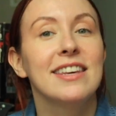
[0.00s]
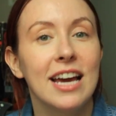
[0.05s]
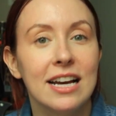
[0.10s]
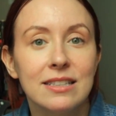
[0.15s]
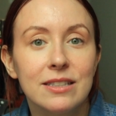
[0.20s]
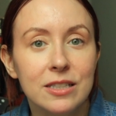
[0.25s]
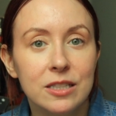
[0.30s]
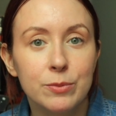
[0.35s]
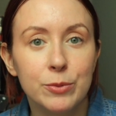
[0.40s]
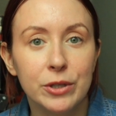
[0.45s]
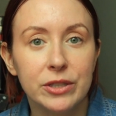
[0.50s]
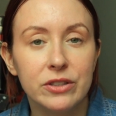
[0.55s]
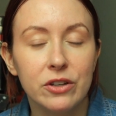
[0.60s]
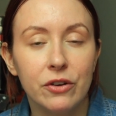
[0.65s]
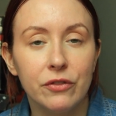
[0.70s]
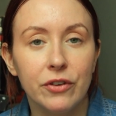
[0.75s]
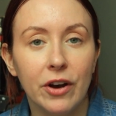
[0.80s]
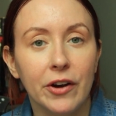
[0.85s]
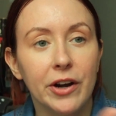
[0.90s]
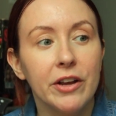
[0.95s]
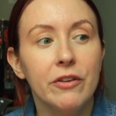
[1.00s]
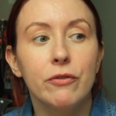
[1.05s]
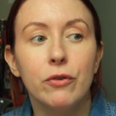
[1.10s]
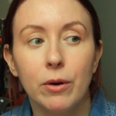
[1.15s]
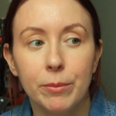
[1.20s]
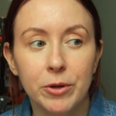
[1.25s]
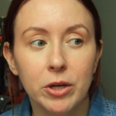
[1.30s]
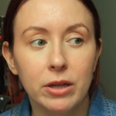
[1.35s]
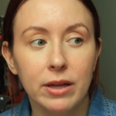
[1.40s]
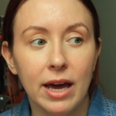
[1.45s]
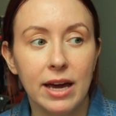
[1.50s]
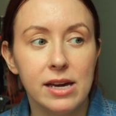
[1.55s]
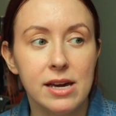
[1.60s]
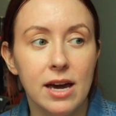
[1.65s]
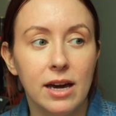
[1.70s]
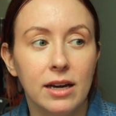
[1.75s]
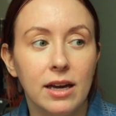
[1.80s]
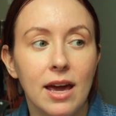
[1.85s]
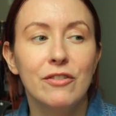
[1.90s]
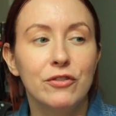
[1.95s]
Yes, his books are very
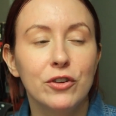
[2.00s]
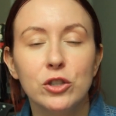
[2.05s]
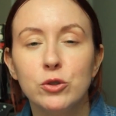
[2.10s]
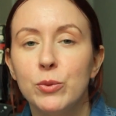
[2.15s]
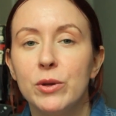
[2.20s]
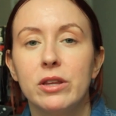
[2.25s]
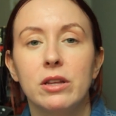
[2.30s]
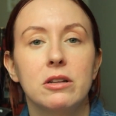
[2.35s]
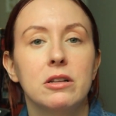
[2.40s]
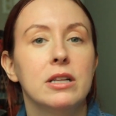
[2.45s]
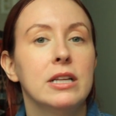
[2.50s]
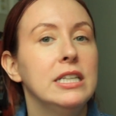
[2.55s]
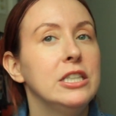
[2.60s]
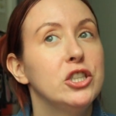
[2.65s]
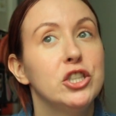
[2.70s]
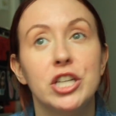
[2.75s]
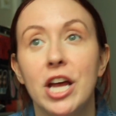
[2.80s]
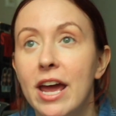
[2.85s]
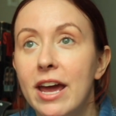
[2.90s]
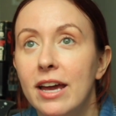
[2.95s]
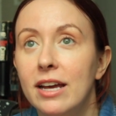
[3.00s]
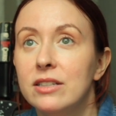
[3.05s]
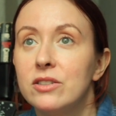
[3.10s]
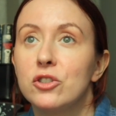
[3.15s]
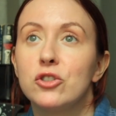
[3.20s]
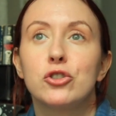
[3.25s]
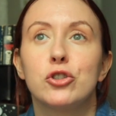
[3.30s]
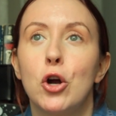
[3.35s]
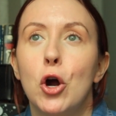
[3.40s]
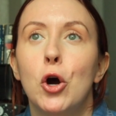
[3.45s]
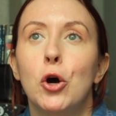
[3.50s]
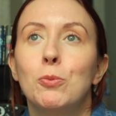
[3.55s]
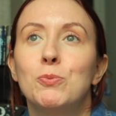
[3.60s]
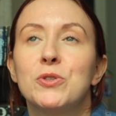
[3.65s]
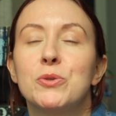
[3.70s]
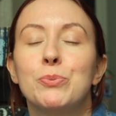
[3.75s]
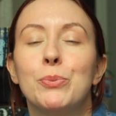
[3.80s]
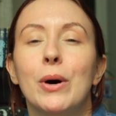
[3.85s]
formulaic, filled with cliches and tropes,